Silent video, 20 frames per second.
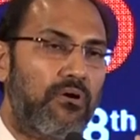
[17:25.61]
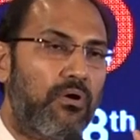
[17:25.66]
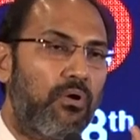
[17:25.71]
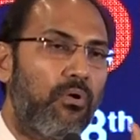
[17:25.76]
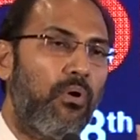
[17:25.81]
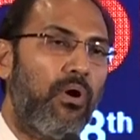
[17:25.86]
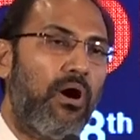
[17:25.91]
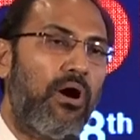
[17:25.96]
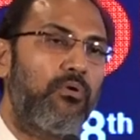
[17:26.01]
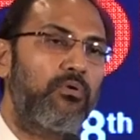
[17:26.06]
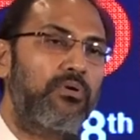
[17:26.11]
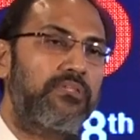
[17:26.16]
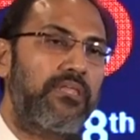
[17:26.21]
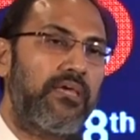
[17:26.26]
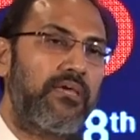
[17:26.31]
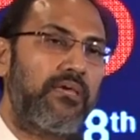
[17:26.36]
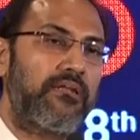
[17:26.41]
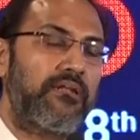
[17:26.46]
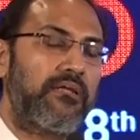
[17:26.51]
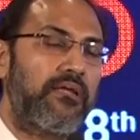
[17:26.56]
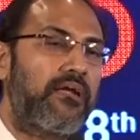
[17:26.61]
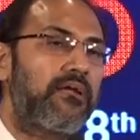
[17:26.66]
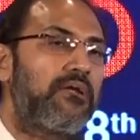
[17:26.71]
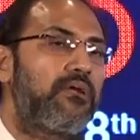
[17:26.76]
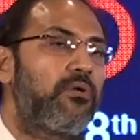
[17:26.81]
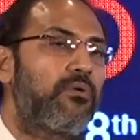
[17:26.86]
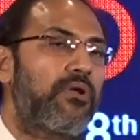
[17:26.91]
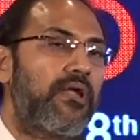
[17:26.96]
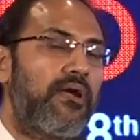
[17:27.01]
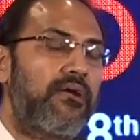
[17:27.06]
Go out there and
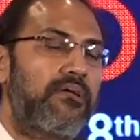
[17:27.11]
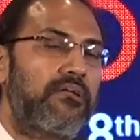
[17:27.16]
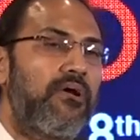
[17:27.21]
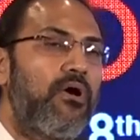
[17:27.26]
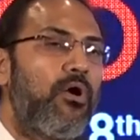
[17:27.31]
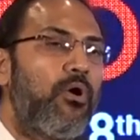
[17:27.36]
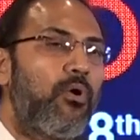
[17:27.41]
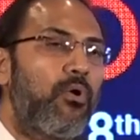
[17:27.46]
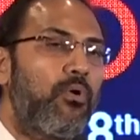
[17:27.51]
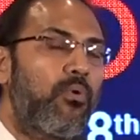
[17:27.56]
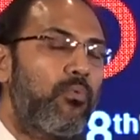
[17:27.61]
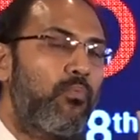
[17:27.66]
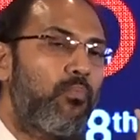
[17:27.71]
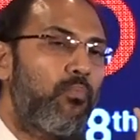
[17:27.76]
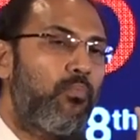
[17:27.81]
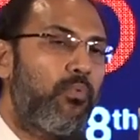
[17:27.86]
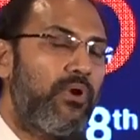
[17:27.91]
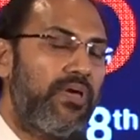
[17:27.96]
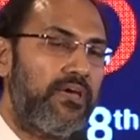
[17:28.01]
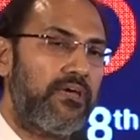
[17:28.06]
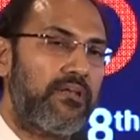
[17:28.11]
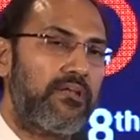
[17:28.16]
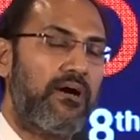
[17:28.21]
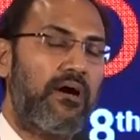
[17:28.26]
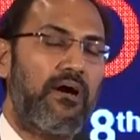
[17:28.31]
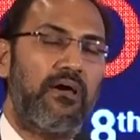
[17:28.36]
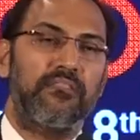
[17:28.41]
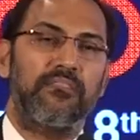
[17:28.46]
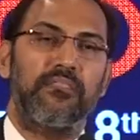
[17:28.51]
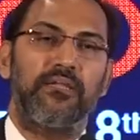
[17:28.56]
look at where
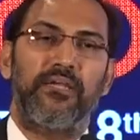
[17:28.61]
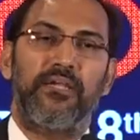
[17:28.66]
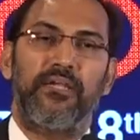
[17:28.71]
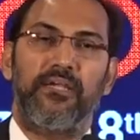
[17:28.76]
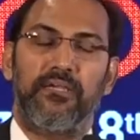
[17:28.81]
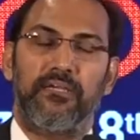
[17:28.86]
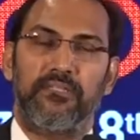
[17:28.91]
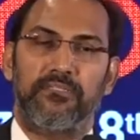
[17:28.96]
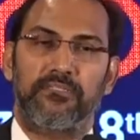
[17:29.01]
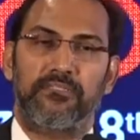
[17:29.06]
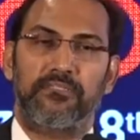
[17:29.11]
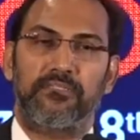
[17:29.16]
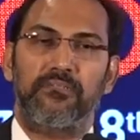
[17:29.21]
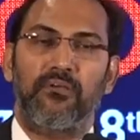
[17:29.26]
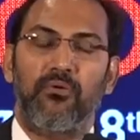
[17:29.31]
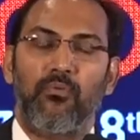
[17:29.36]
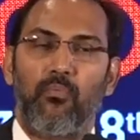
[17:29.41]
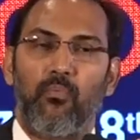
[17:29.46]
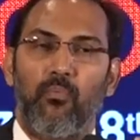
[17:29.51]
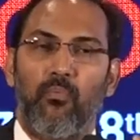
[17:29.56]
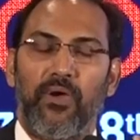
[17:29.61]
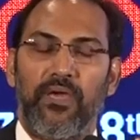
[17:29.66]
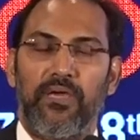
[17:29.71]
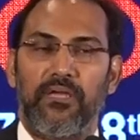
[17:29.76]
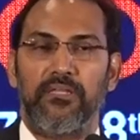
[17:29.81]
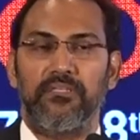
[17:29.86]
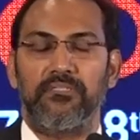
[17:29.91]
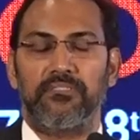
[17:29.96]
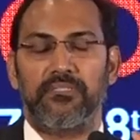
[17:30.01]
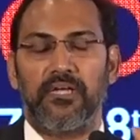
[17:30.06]
are the Indians,
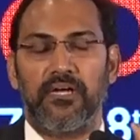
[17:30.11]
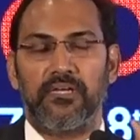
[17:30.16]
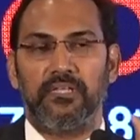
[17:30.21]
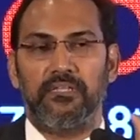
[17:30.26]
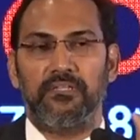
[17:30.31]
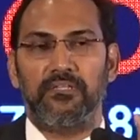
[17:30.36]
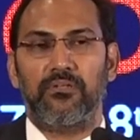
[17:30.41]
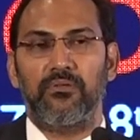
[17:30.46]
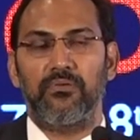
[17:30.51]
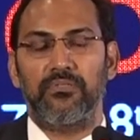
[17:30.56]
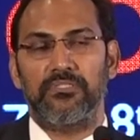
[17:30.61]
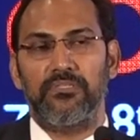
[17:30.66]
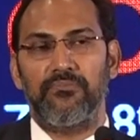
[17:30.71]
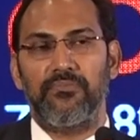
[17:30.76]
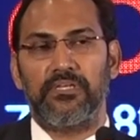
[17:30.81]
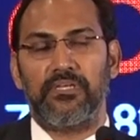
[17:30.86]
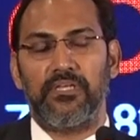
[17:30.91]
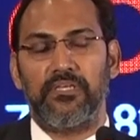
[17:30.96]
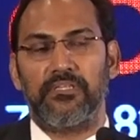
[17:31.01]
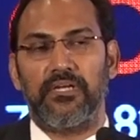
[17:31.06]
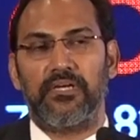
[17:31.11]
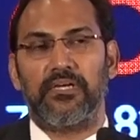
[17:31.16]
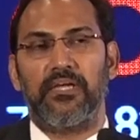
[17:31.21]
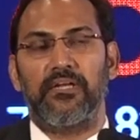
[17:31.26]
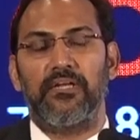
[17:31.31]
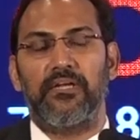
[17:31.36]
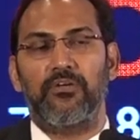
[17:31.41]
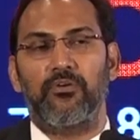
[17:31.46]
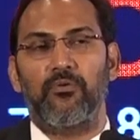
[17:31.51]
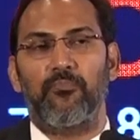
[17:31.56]
where is that inclusivity that I
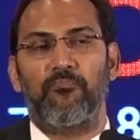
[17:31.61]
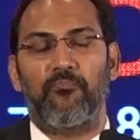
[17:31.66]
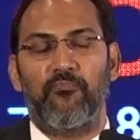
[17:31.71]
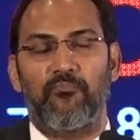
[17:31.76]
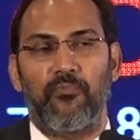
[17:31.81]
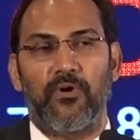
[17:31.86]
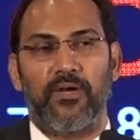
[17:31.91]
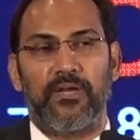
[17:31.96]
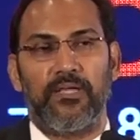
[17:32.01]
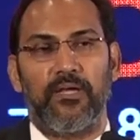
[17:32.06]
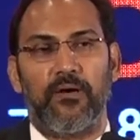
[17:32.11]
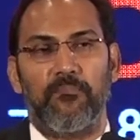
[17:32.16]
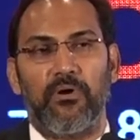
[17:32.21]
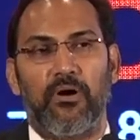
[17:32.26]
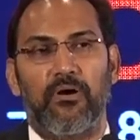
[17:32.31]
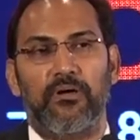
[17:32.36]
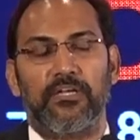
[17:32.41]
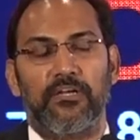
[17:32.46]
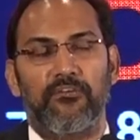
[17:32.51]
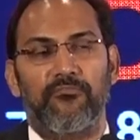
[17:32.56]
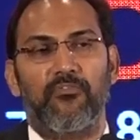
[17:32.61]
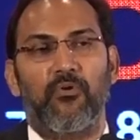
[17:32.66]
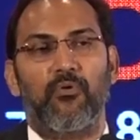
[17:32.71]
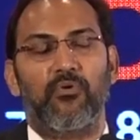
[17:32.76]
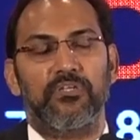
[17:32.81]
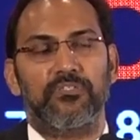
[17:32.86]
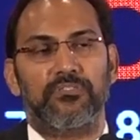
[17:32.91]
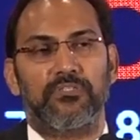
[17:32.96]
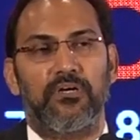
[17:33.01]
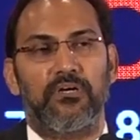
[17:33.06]
need to worry about and
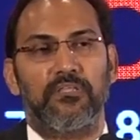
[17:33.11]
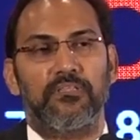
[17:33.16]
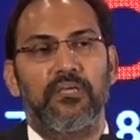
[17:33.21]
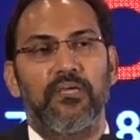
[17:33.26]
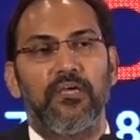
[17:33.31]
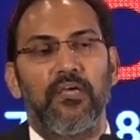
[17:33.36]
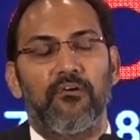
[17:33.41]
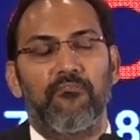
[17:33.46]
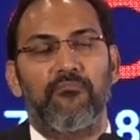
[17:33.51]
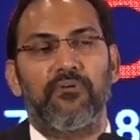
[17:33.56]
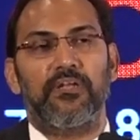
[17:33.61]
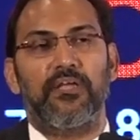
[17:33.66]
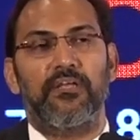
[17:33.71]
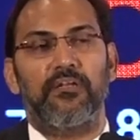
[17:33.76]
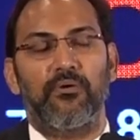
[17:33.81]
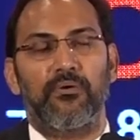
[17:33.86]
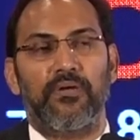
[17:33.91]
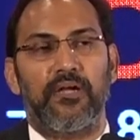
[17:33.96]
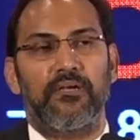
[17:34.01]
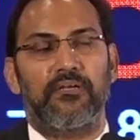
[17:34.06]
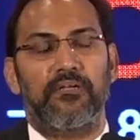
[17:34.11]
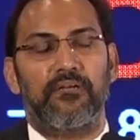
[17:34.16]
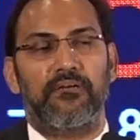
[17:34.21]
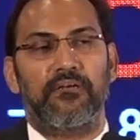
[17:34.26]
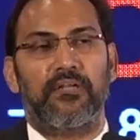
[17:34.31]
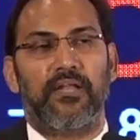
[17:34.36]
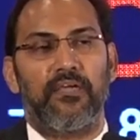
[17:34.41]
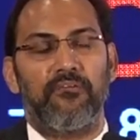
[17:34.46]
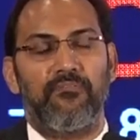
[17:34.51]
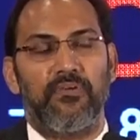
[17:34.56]
focus on when I look at
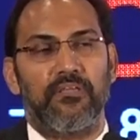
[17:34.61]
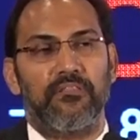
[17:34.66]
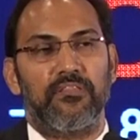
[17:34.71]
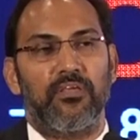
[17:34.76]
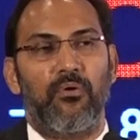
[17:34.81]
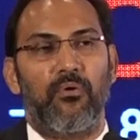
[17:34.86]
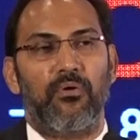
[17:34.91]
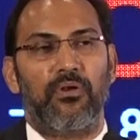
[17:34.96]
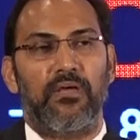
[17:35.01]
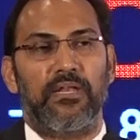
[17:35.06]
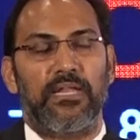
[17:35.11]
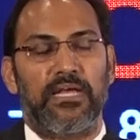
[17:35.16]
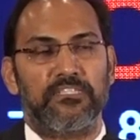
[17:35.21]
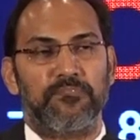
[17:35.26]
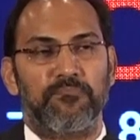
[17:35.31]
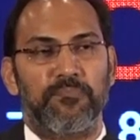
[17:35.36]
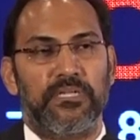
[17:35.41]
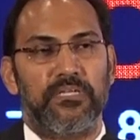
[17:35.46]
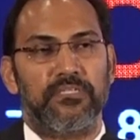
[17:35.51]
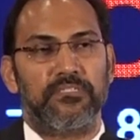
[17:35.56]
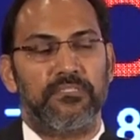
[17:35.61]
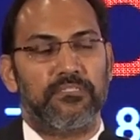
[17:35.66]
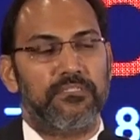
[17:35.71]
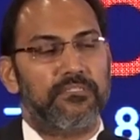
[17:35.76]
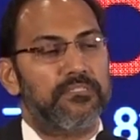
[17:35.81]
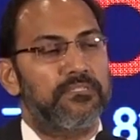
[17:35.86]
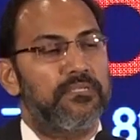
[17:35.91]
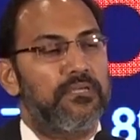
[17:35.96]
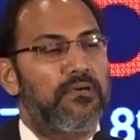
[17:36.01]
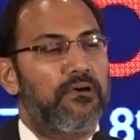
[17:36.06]
driving the overall
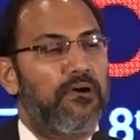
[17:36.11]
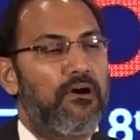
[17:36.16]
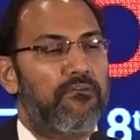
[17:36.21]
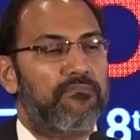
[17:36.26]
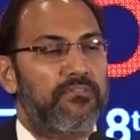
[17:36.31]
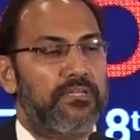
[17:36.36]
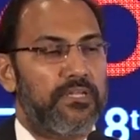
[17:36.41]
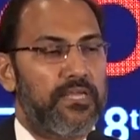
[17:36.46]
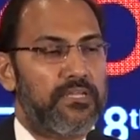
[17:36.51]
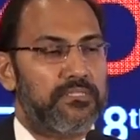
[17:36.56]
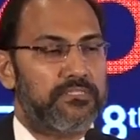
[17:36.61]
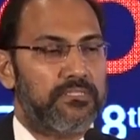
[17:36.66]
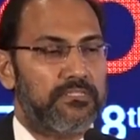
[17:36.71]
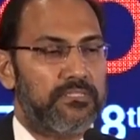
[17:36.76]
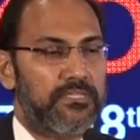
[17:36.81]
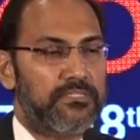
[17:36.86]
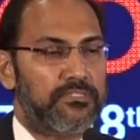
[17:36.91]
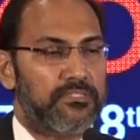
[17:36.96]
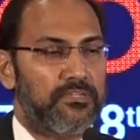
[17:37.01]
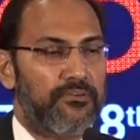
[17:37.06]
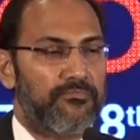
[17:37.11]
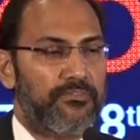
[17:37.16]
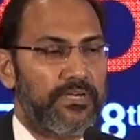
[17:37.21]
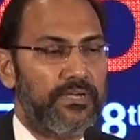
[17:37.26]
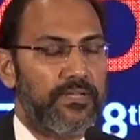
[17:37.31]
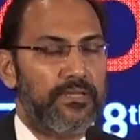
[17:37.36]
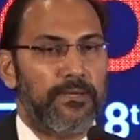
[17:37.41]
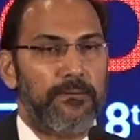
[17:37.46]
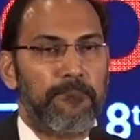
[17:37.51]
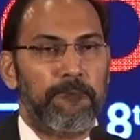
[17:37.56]
aspirations of the next generation of
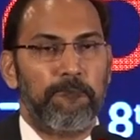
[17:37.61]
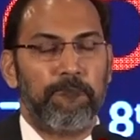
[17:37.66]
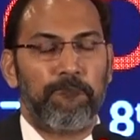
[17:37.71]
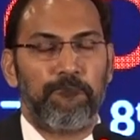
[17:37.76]
India.